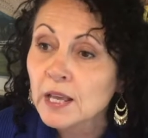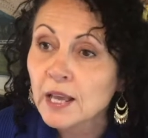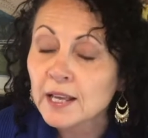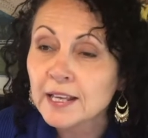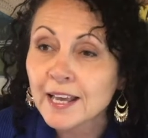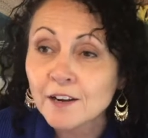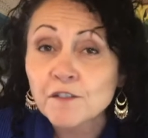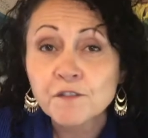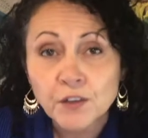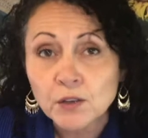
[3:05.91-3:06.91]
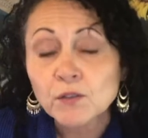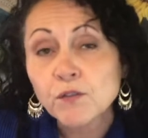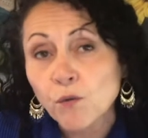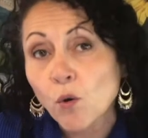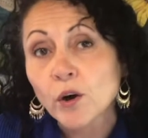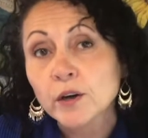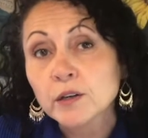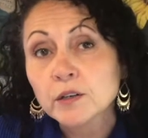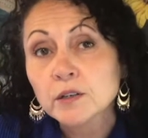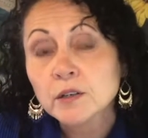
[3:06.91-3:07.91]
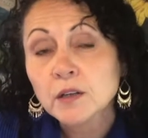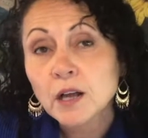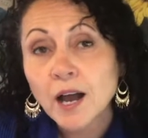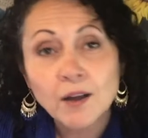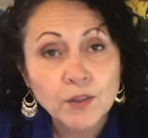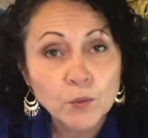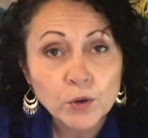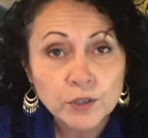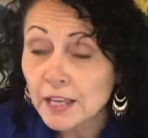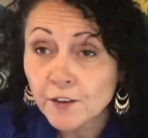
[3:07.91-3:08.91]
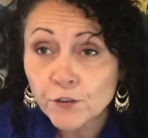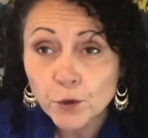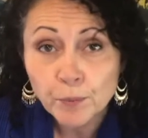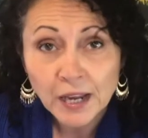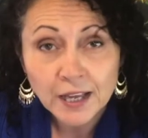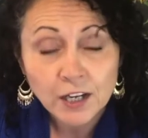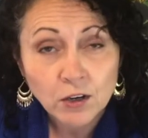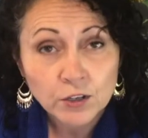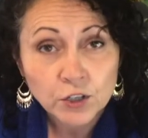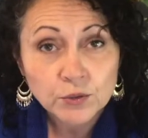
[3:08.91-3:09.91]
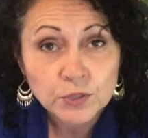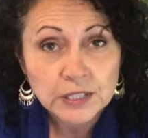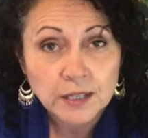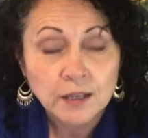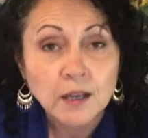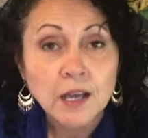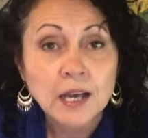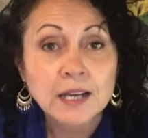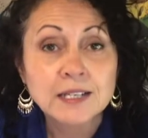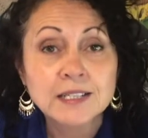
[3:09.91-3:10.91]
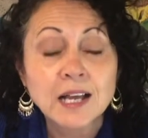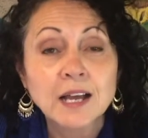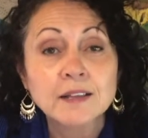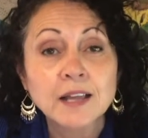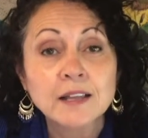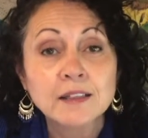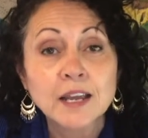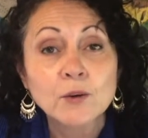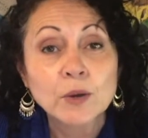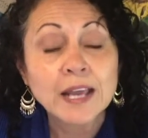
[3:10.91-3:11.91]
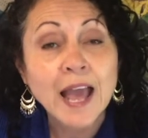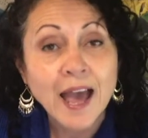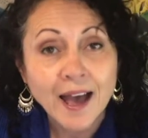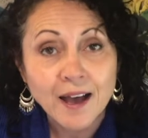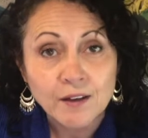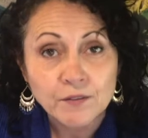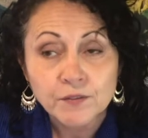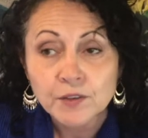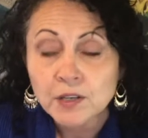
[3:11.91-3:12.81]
and get a feel for how they work. If you're planning on using a design that they already have,